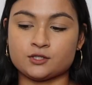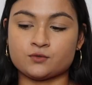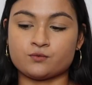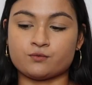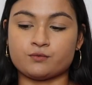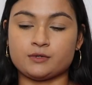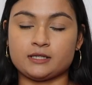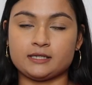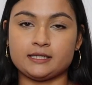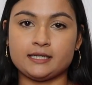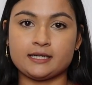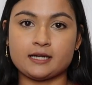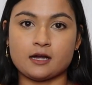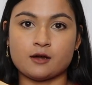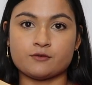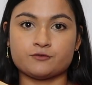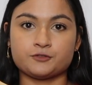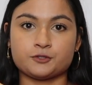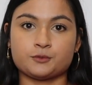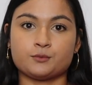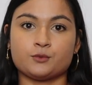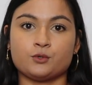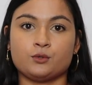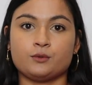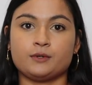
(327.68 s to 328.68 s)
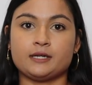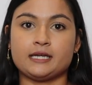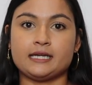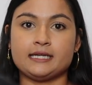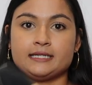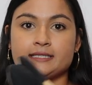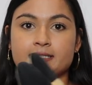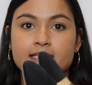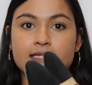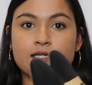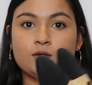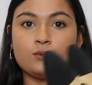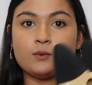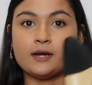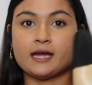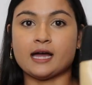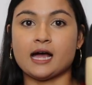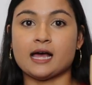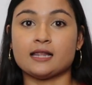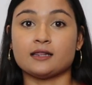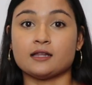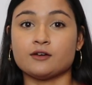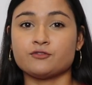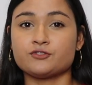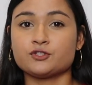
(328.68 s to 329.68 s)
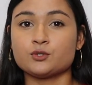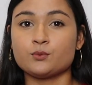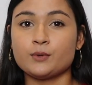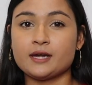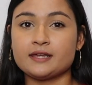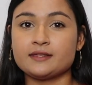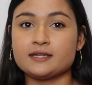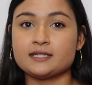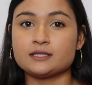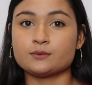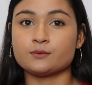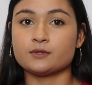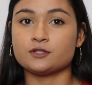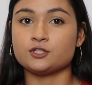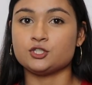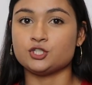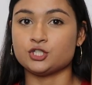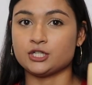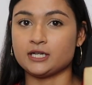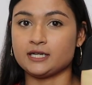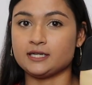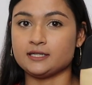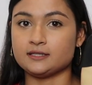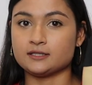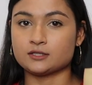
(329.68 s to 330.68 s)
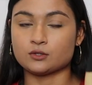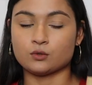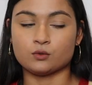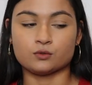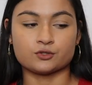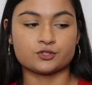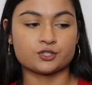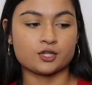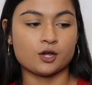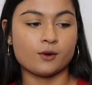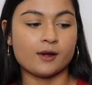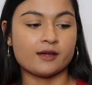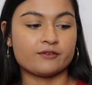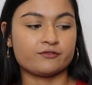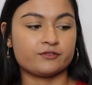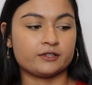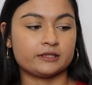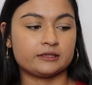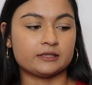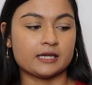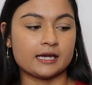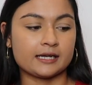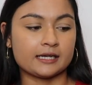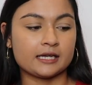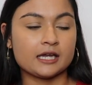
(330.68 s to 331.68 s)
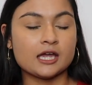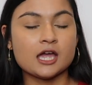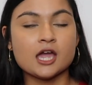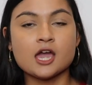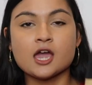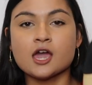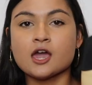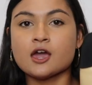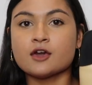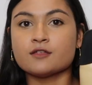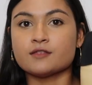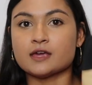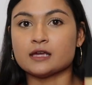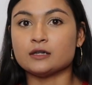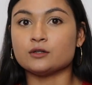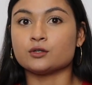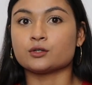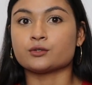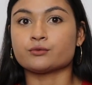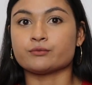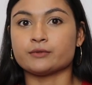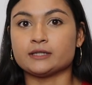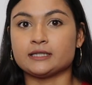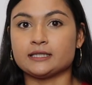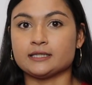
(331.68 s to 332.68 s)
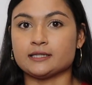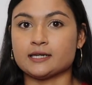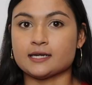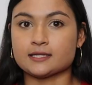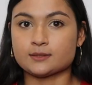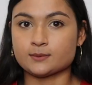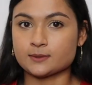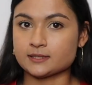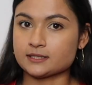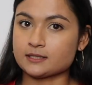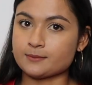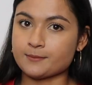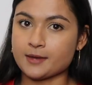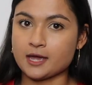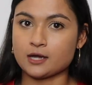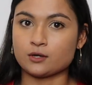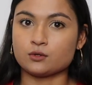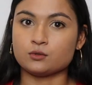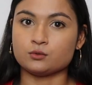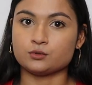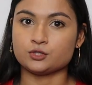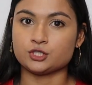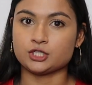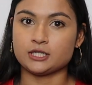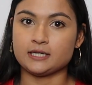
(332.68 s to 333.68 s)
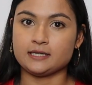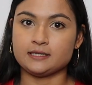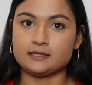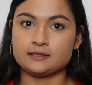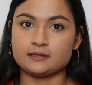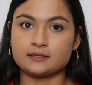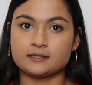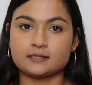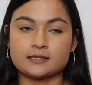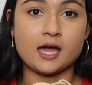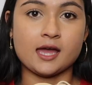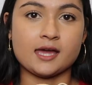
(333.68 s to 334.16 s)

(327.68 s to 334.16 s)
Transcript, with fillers: It's really comfortable, easy to wear. I love to wear these with jeans also. I feel like they look really nice with some ankle jeans.